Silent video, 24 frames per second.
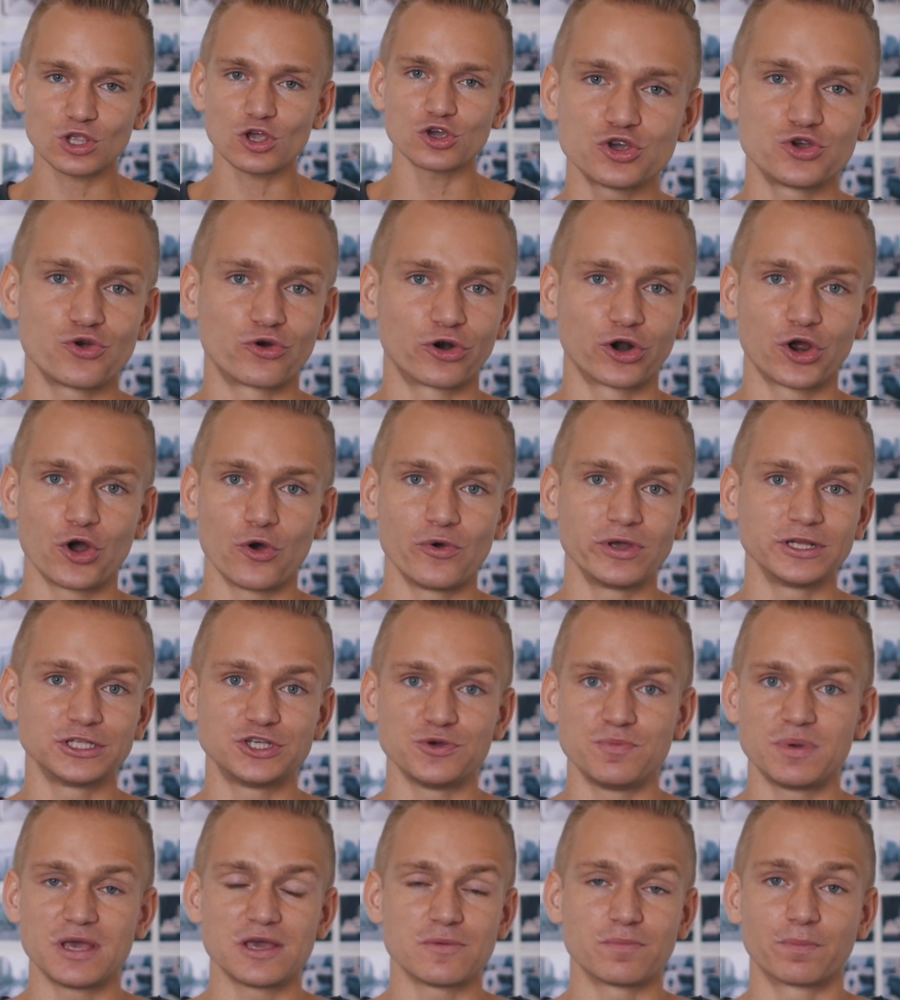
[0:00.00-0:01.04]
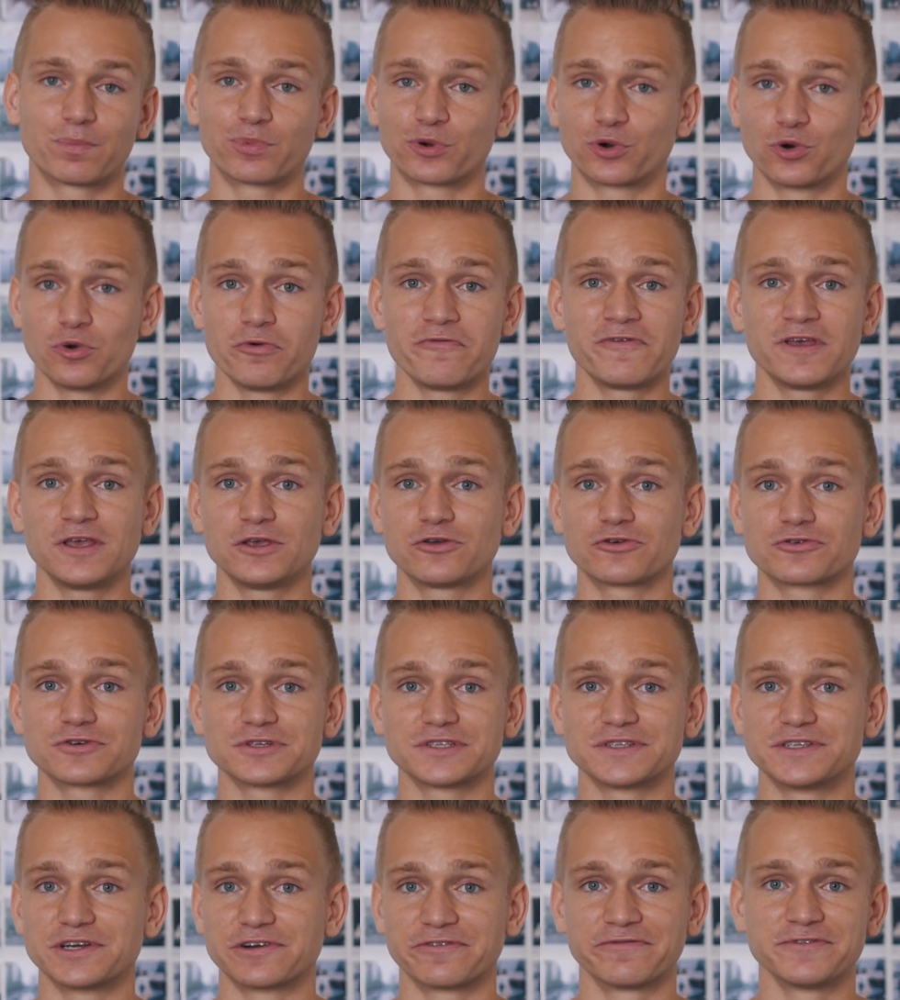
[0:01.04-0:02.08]
you're going to be improving your
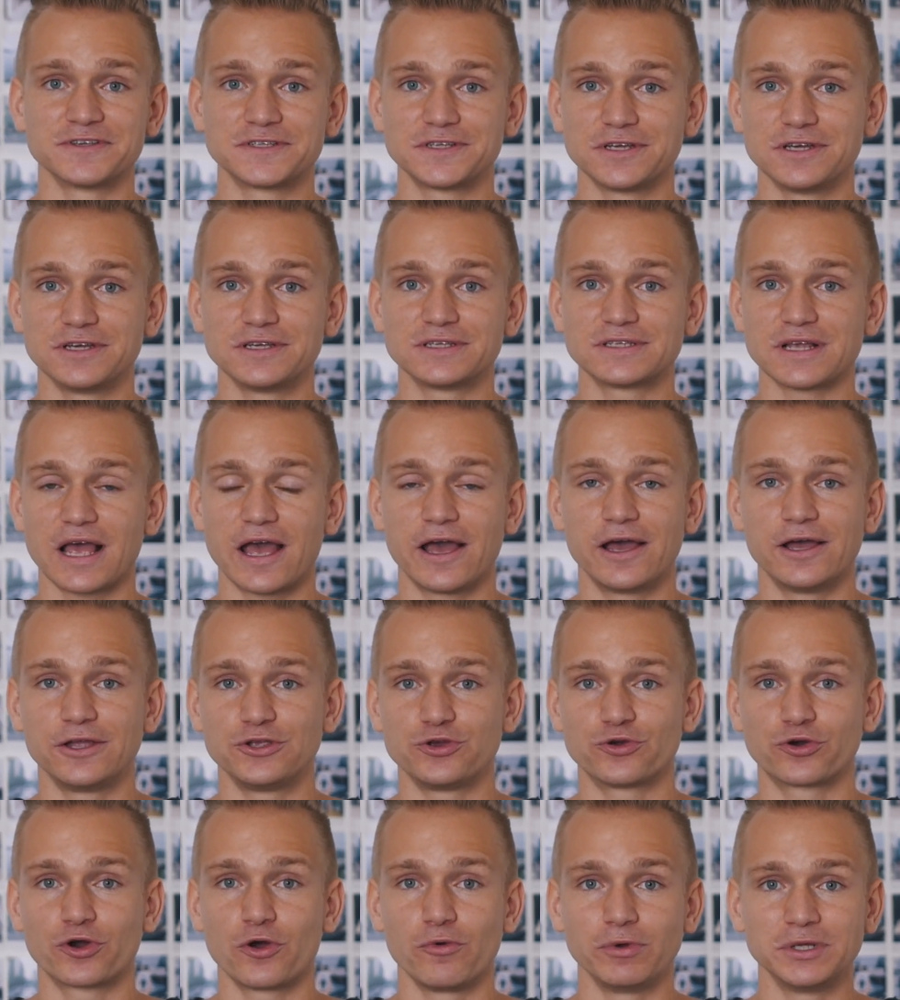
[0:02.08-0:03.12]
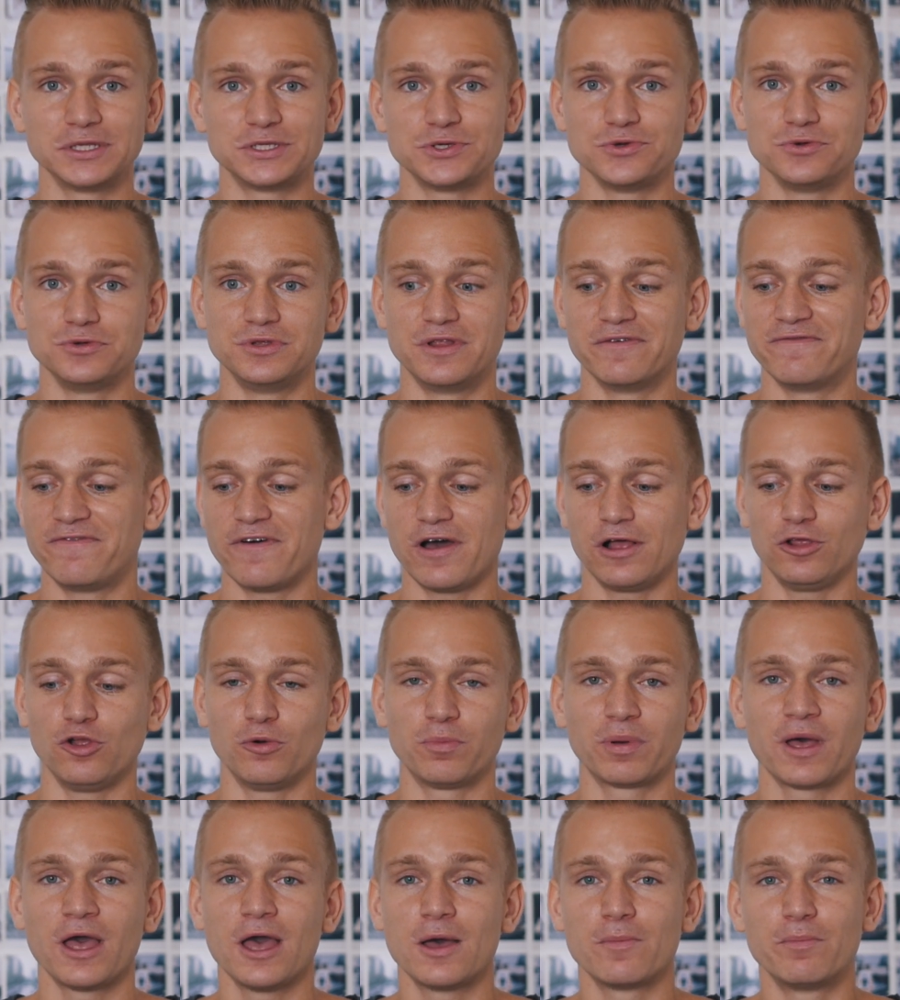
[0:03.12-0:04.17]
services and you're going to
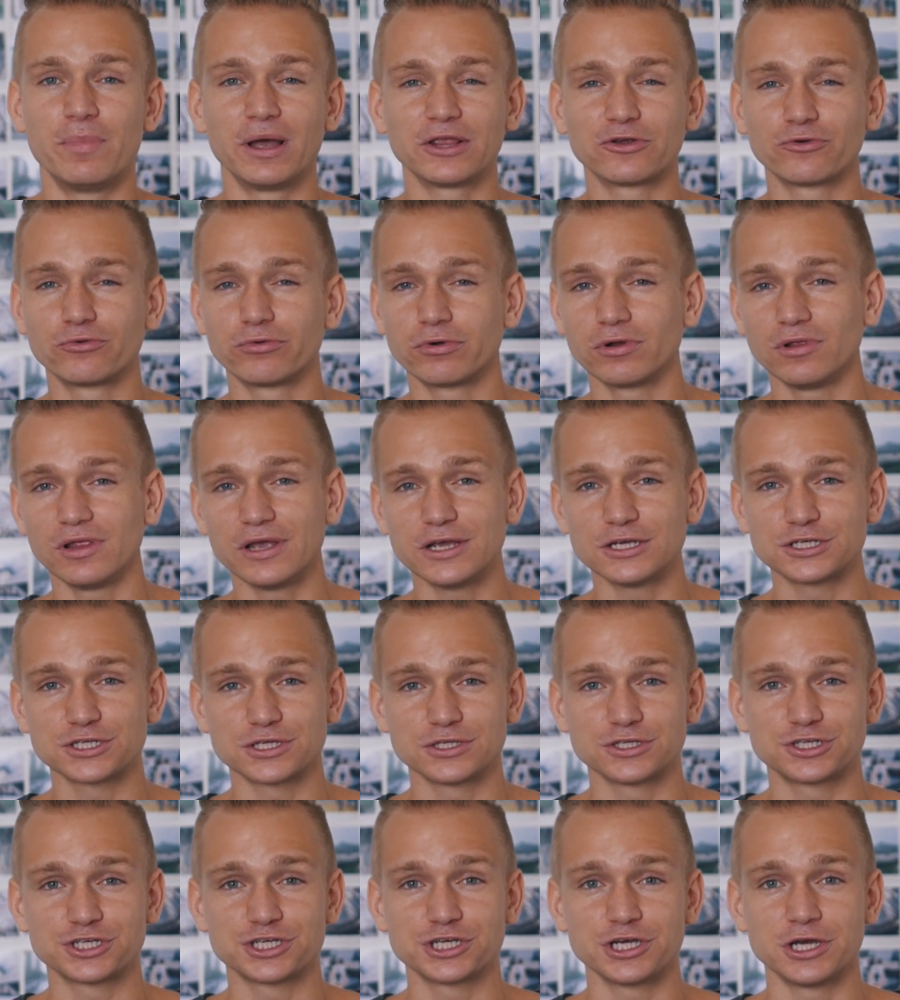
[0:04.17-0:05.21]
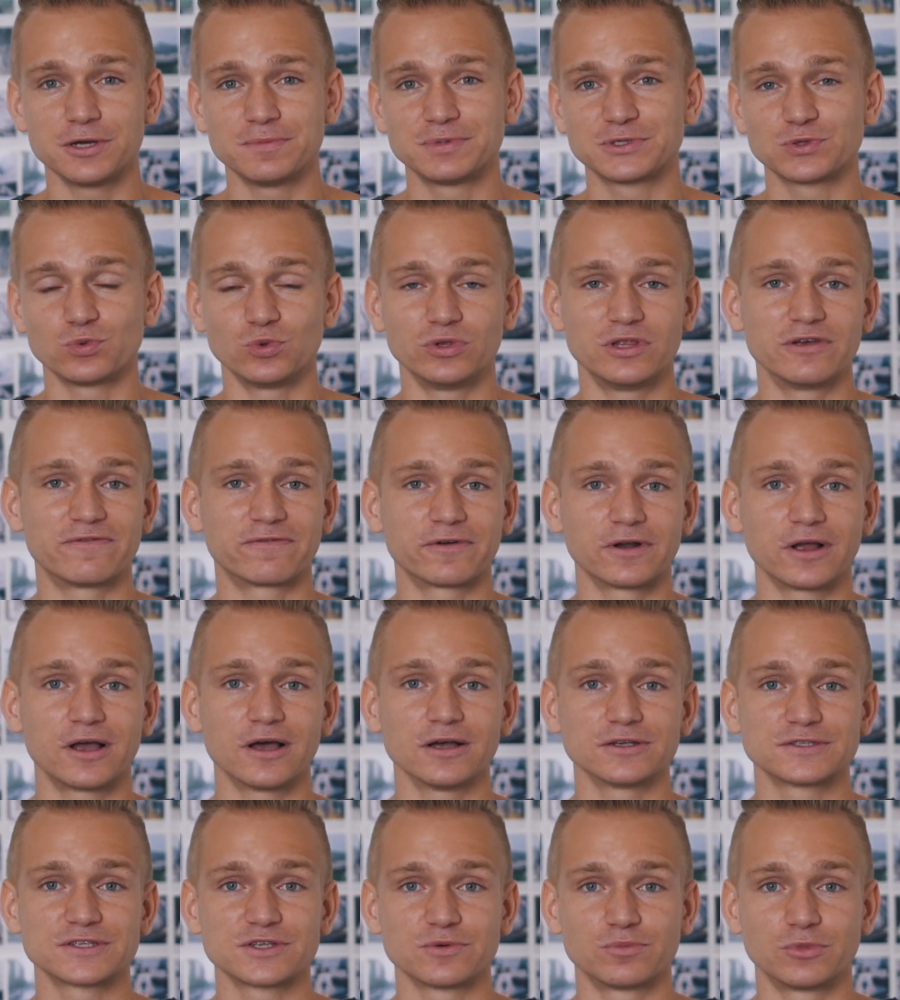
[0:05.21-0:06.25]
develop better relationships with different
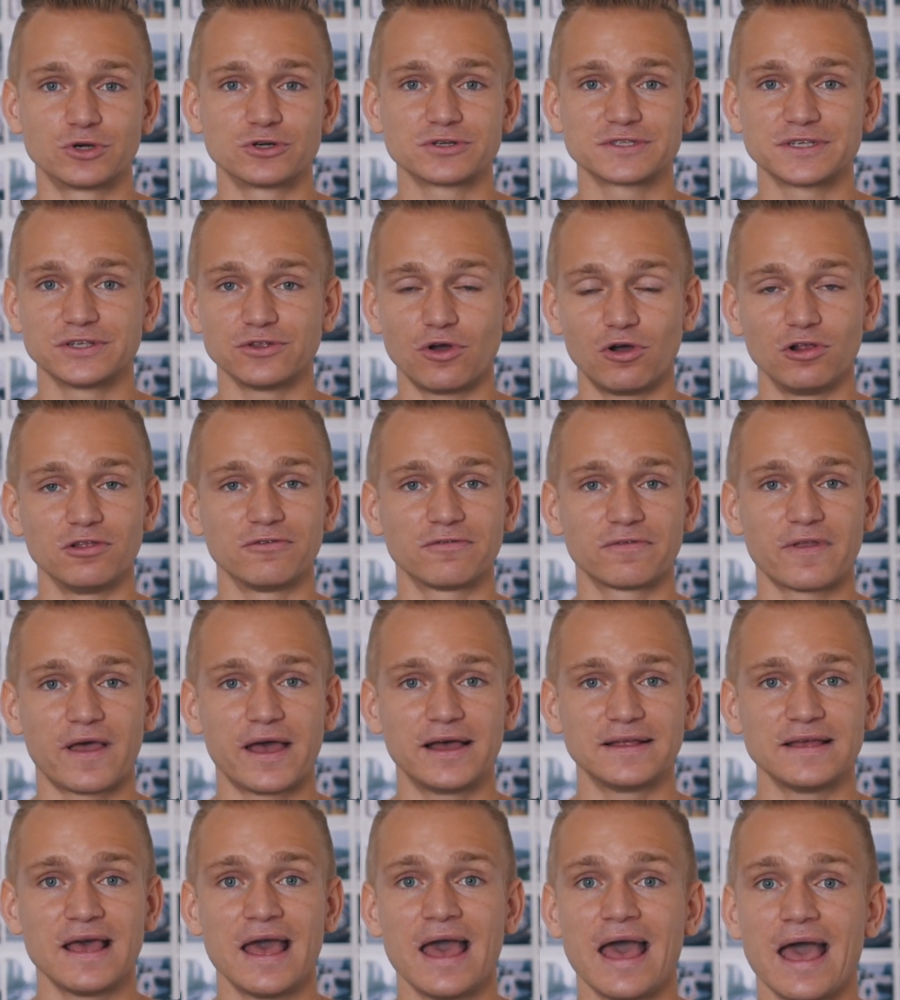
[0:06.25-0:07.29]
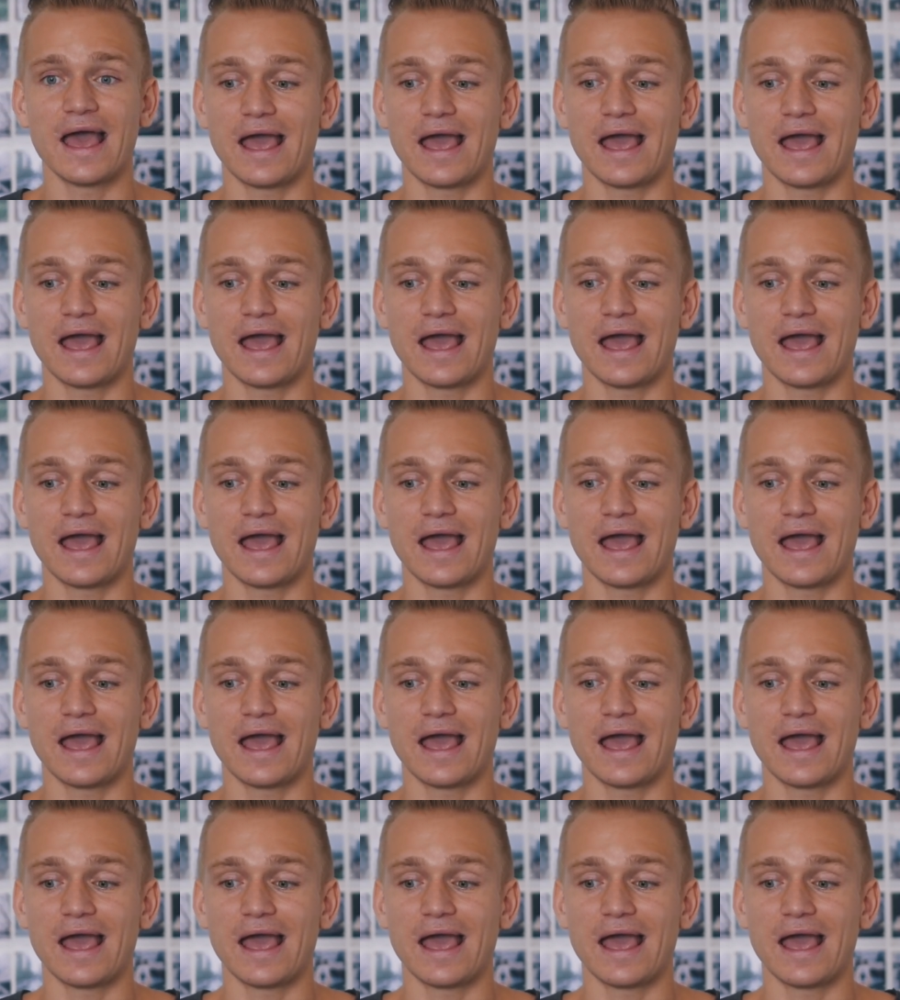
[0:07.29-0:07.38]
customers and all of that.